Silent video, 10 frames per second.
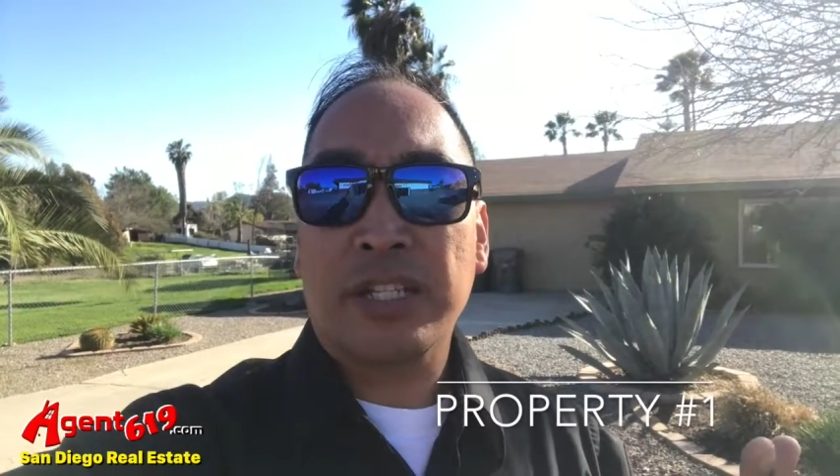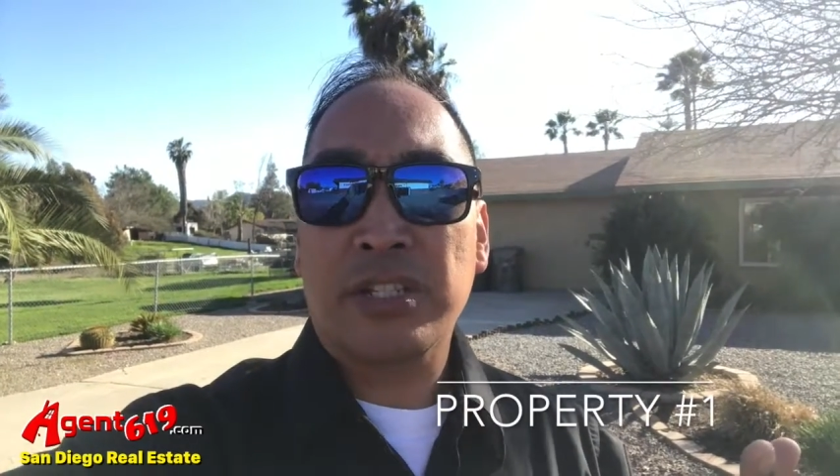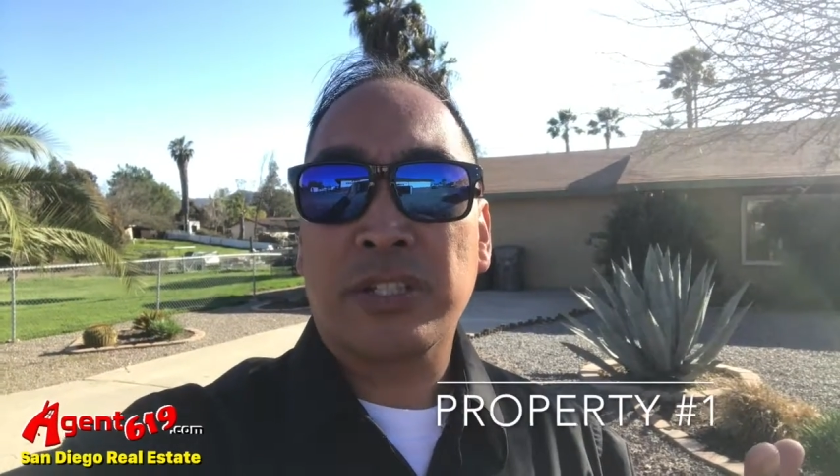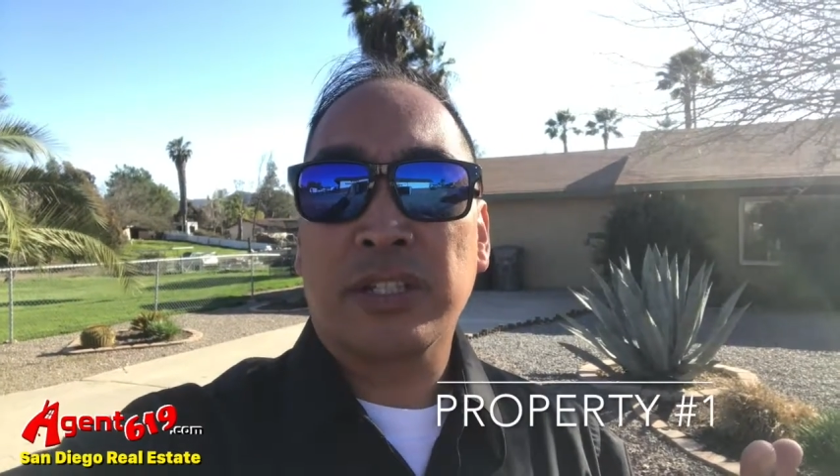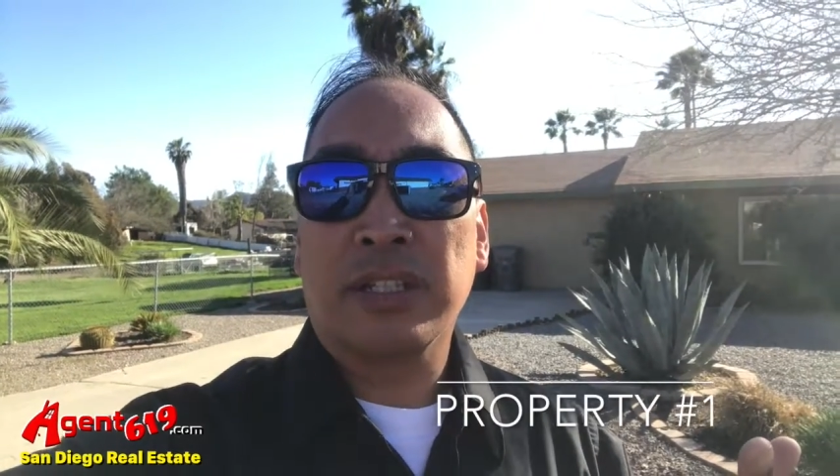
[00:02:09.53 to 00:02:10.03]
is
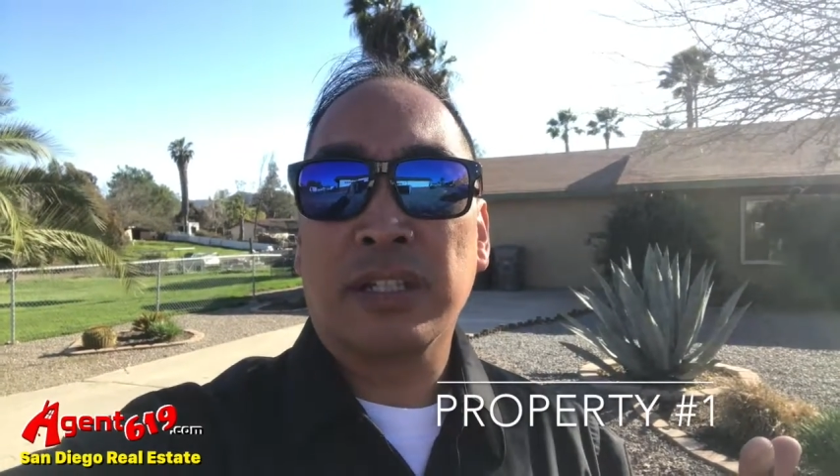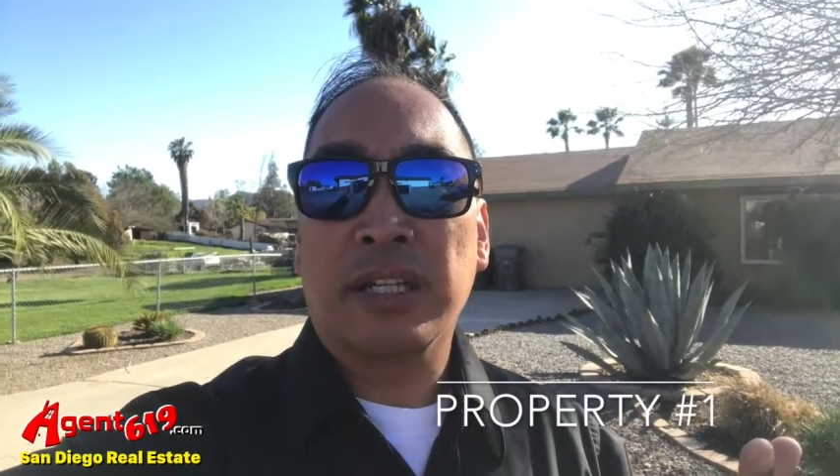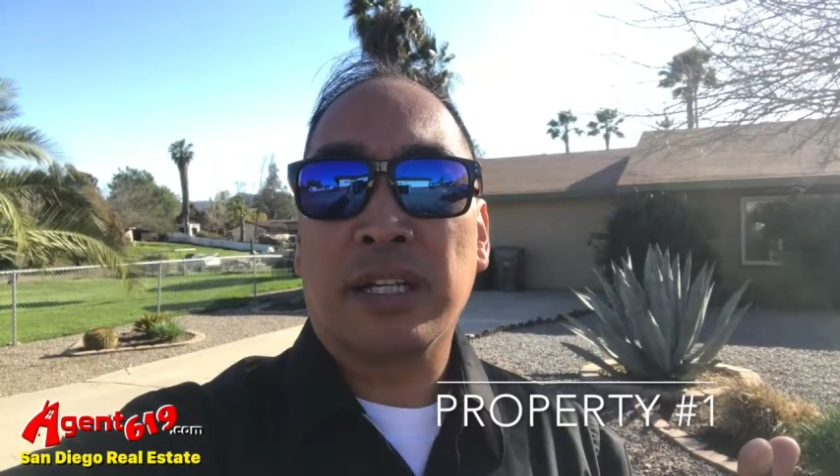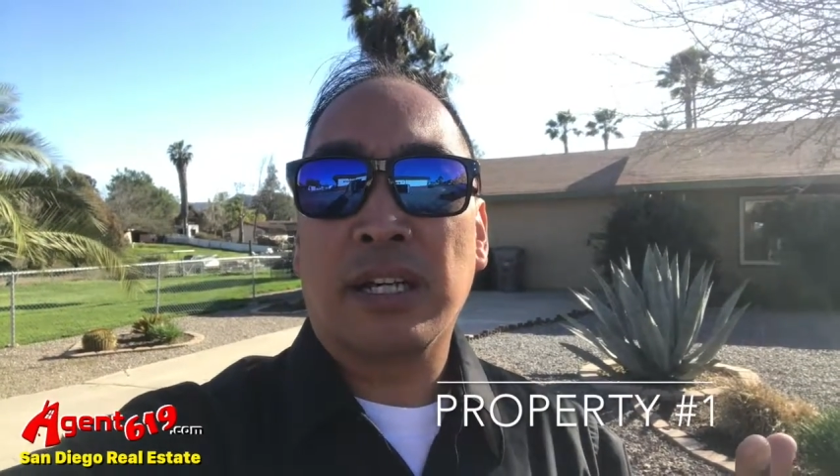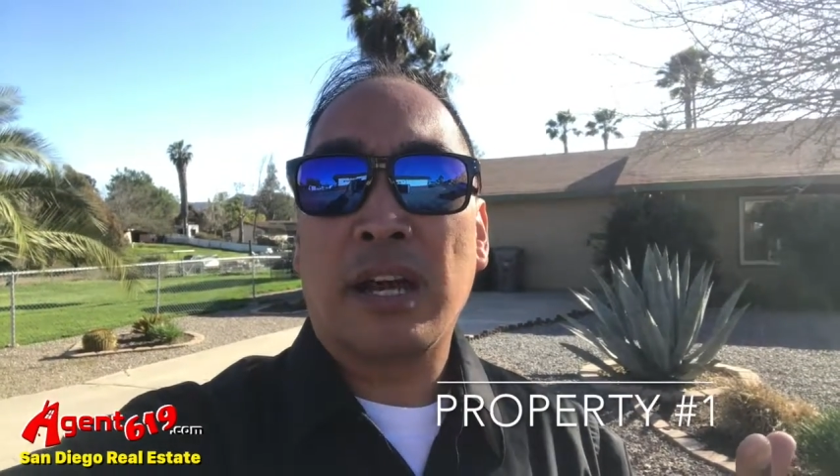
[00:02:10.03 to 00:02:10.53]
still
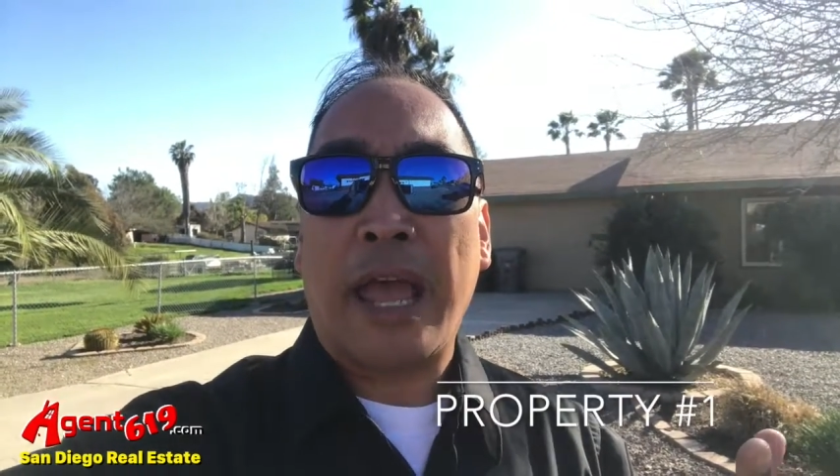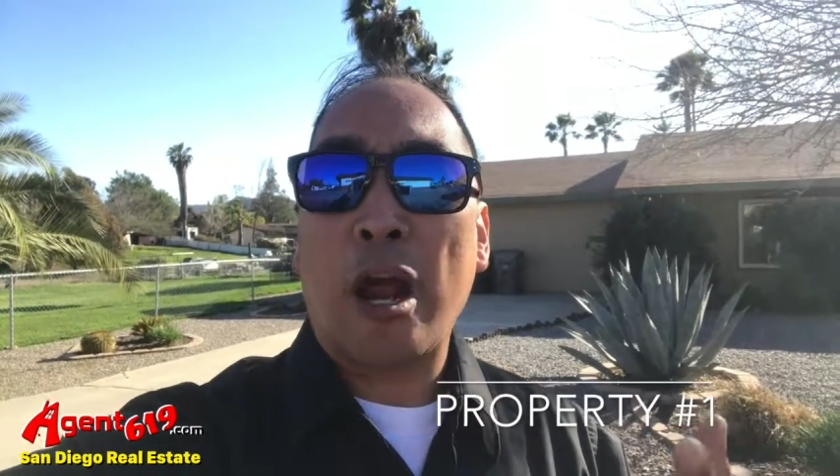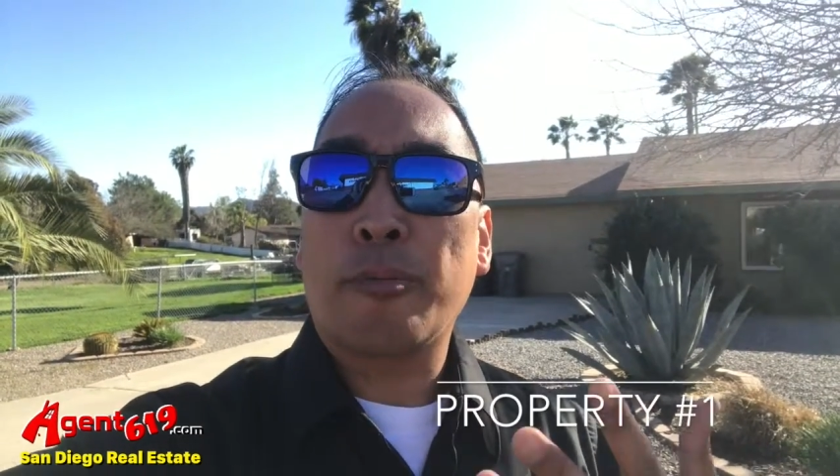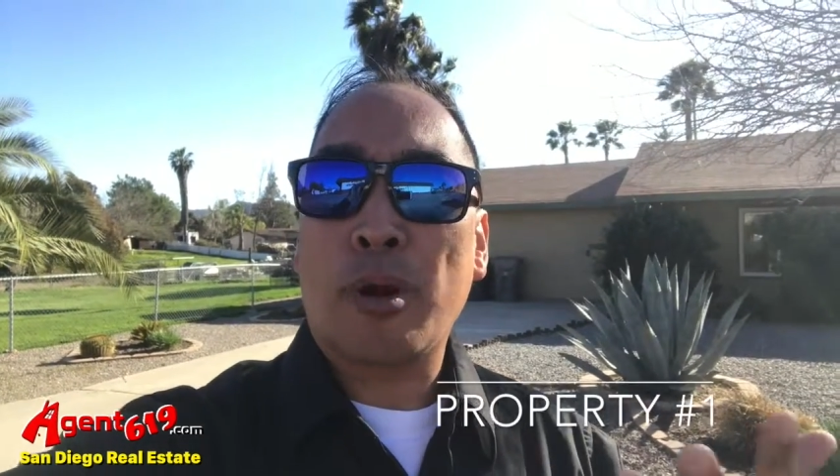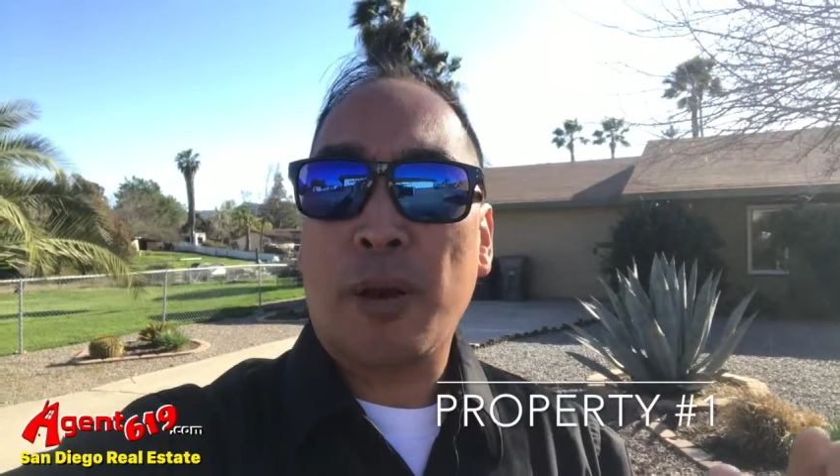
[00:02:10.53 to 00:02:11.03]

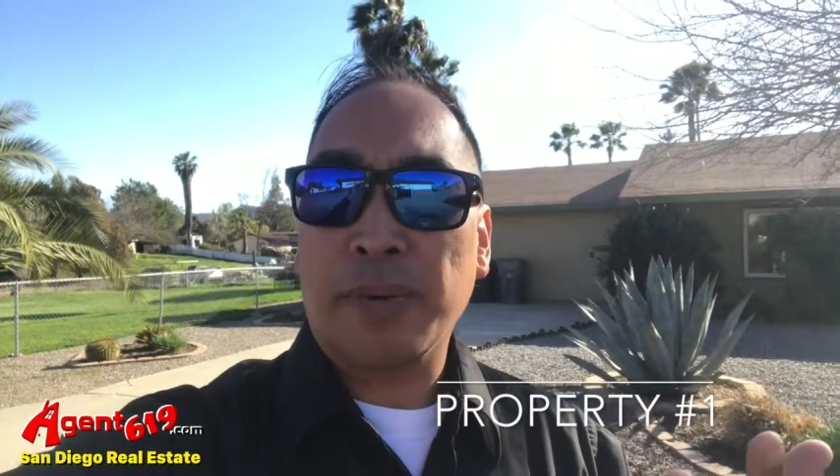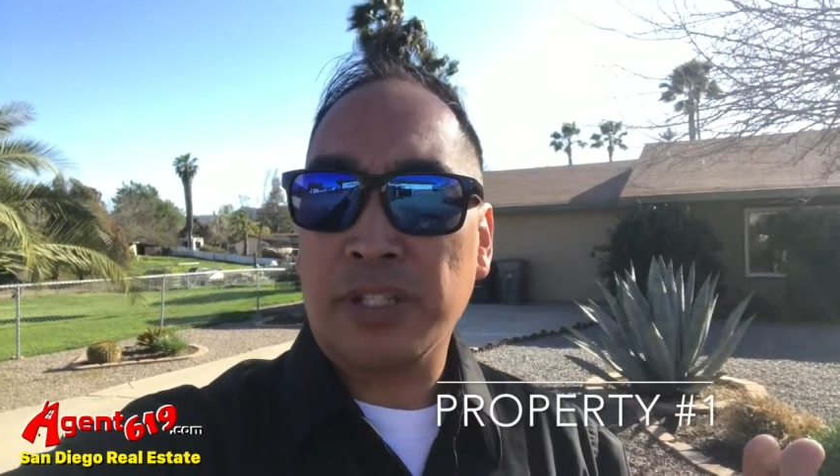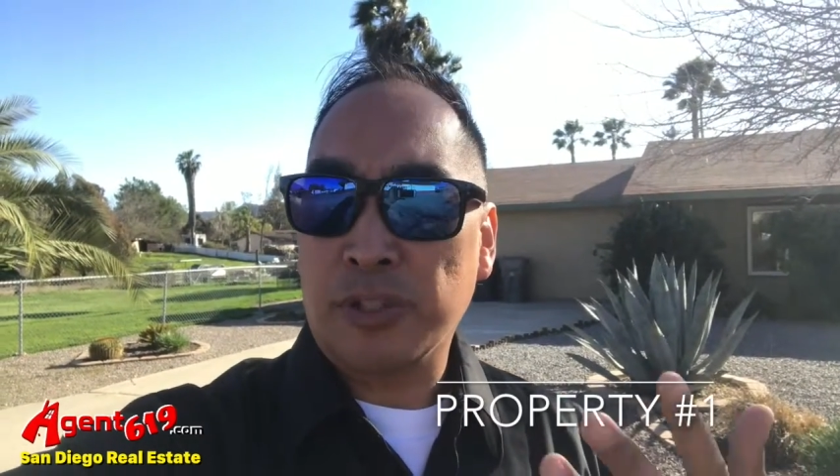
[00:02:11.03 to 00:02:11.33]
our property